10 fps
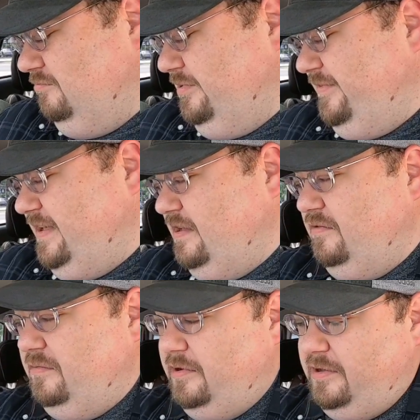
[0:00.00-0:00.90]
We
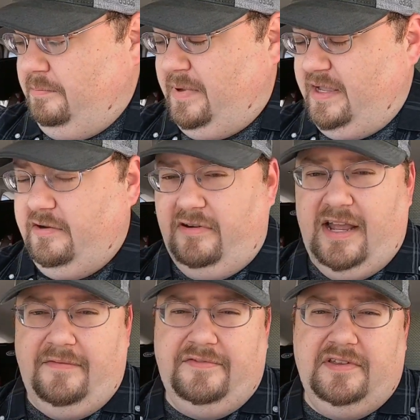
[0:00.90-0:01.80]
found
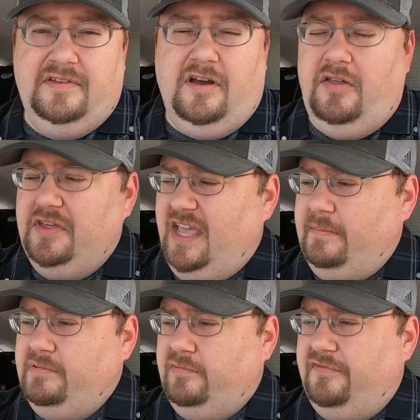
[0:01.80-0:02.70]
Minecraft. All the
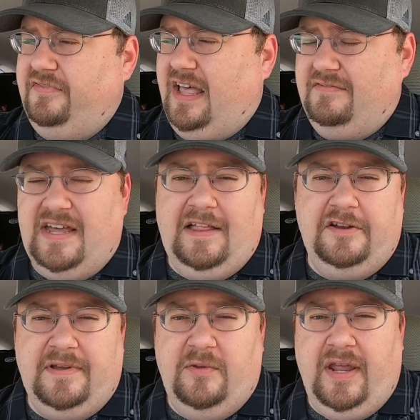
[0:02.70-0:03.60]
games were
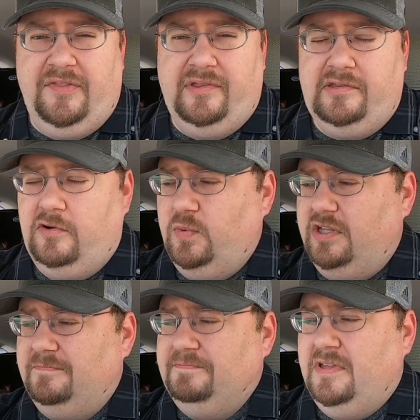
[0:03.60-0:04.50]
$5, by the way, at this
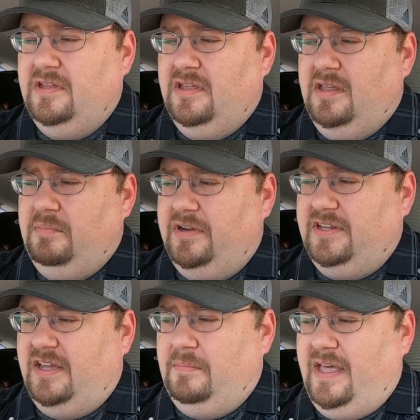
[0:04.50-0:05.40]
Goodwill. But
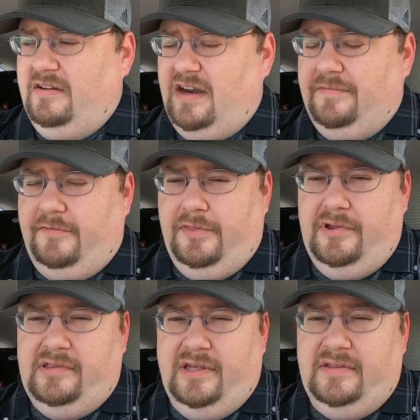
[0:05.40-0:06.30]
Minecraft for
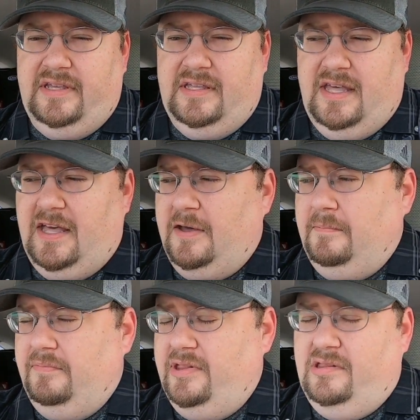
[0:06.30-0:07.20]

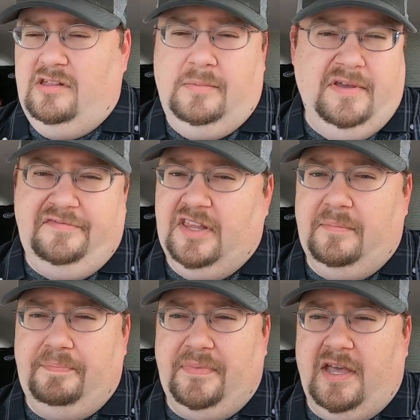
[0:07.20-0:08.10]
$3.60. This is going to be a
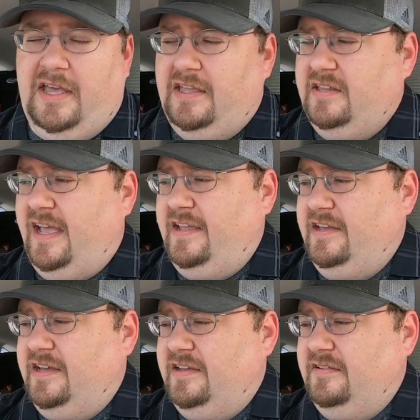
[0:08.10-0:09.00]
flip.
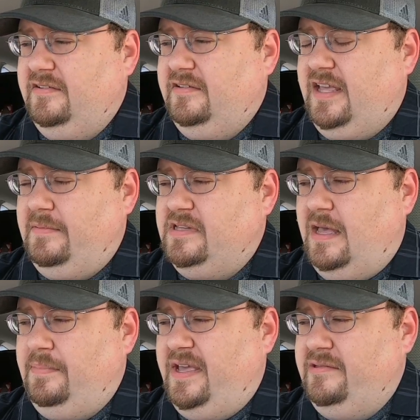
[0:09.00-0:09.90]

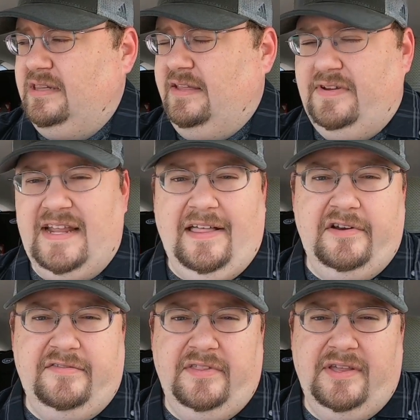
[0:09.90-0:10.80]
GameStop pays
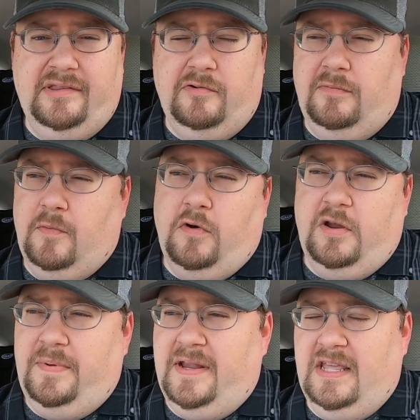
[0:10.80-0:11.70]
$11 for this or more,
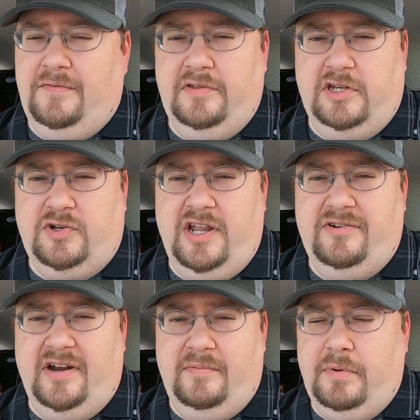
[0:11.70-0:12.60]
depending if there's a trade
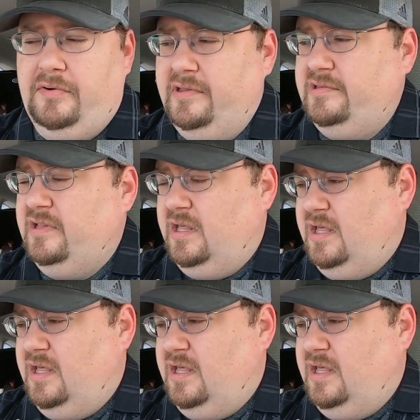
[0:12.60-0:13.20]
credit bonus.